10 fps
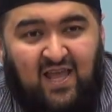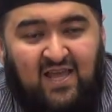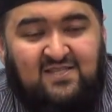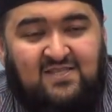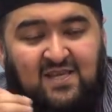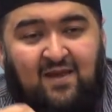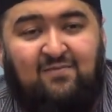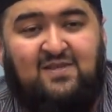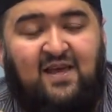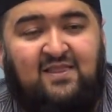it
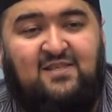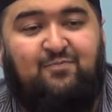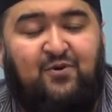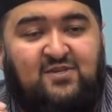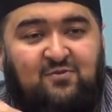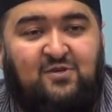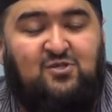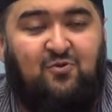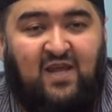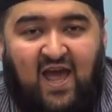seemed like this person was
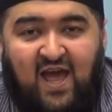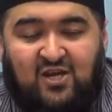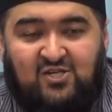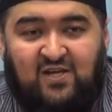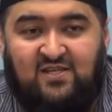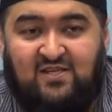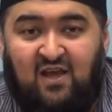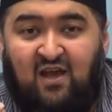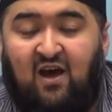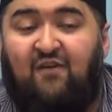doing actions
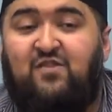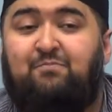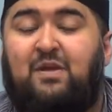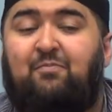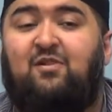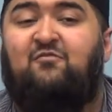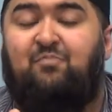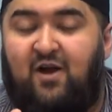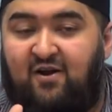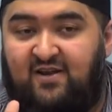of the people of
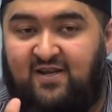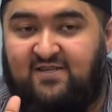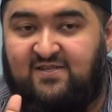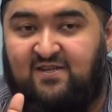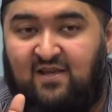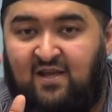paradise.